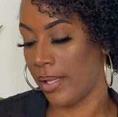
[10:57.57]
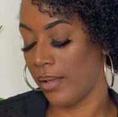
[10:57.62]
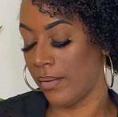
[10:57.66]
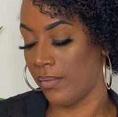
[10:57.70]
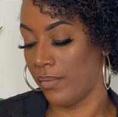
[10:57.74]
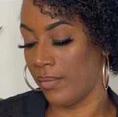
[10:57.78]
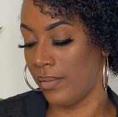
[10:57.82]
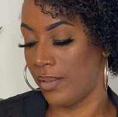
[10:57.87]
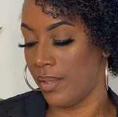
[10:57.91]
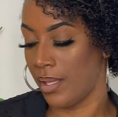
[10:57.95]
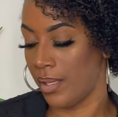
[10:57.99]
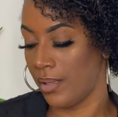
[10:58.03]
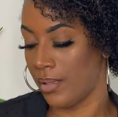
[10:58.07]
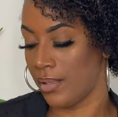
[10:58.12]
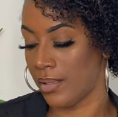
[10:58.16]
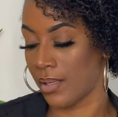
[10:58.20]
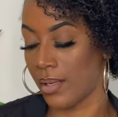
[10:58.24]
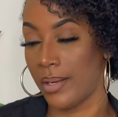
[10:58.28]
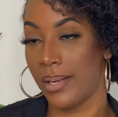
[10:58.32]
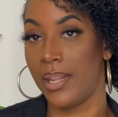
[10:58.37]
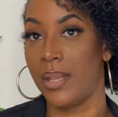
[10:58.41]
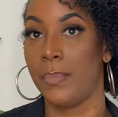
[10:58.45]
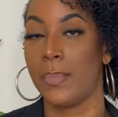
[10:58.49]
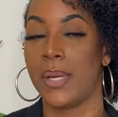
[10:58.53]
give this
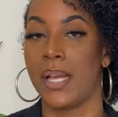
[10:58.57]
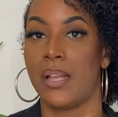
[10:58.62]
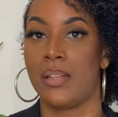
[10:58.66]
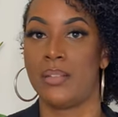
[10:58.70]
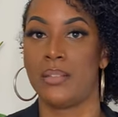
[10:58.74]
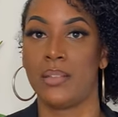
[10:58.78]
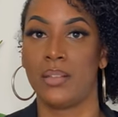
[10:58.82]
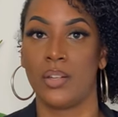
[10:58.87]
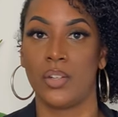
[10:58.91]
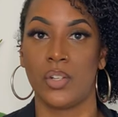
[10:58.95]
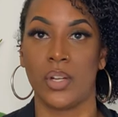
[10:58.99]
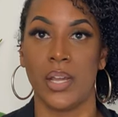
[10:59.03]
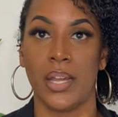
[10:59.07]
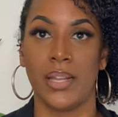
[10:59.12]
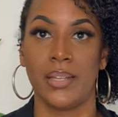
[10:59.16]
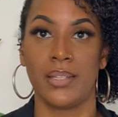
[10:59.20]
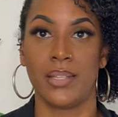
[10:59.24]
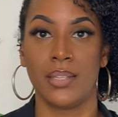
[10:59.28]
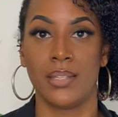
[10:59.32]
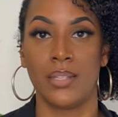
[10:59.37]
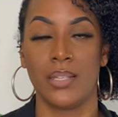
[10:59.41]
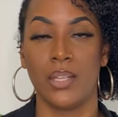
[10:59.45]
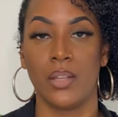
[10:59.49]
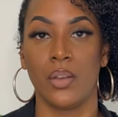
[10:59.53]
clay mask a try
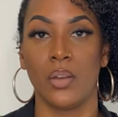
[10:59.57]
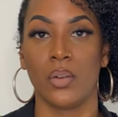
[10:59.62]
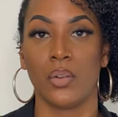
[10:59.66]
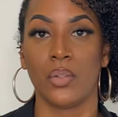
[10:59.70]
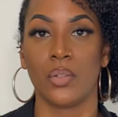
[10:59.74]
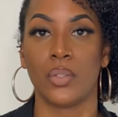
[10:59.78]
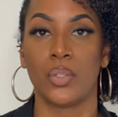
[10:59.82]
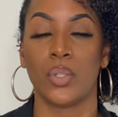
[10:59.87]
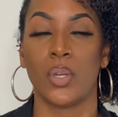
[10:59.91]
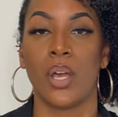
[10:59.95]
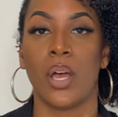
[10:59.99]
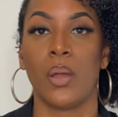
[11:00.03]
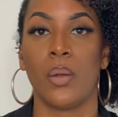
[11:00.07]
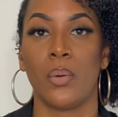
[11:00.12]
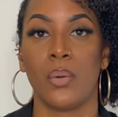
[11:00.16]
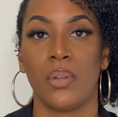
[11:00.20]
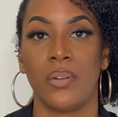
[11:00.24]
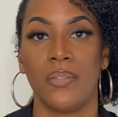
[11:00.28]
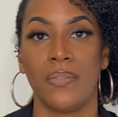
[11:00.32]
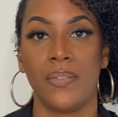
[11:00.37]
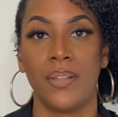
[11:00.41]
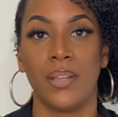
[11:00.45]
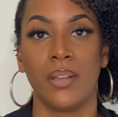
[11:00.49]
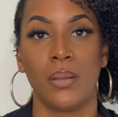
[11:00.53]
to see also how it would
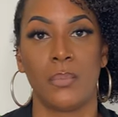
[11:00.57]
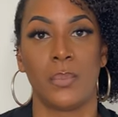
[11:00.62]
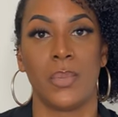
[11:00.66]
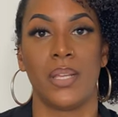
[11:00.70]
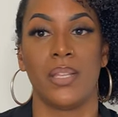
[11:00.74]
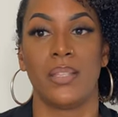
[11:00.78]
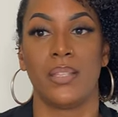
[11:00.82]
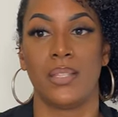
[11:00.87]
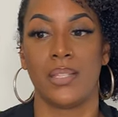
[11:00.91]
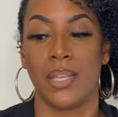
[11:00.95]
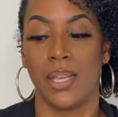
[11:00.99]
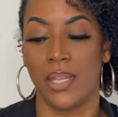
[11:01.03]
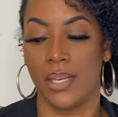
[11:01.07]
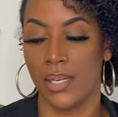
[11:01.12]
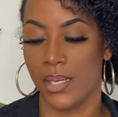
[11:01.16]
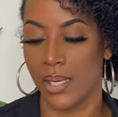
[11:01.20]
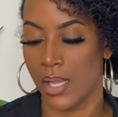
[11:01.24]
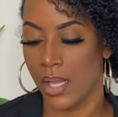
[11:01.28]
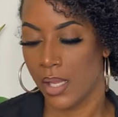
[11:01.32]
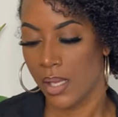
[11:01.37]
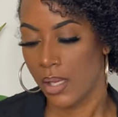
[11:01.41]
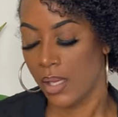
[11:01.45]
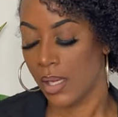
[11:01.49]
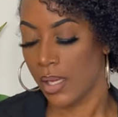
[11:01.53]
feel on my skin.
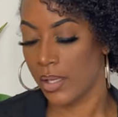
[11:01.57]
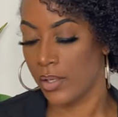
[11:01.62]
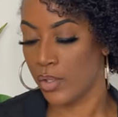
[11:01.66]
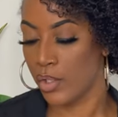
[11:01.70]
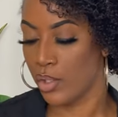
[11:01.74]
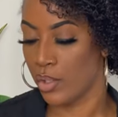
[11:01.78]
And